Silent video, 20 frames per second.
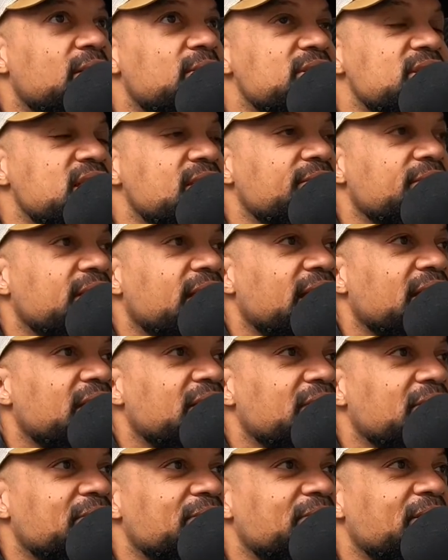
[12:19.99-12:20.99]
It wasn't even
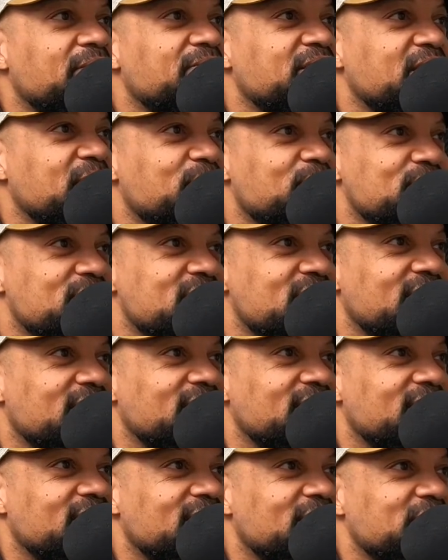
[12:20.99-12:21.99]
like fifty
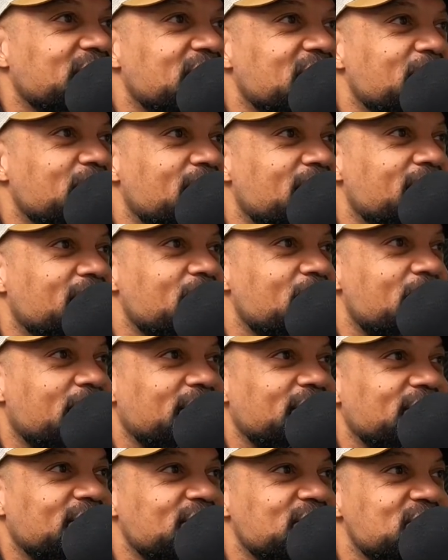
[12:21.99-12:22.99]
percent of the of the
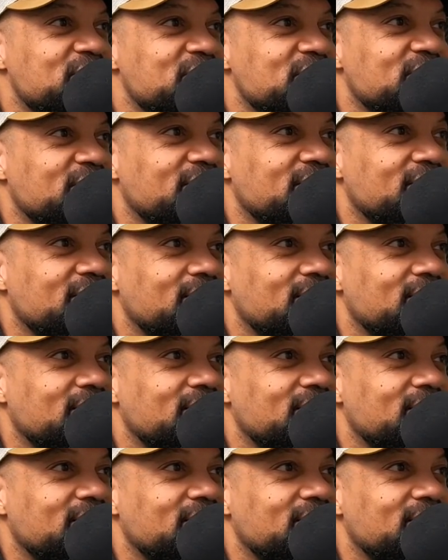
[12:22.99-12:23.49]
amount no. you're used to.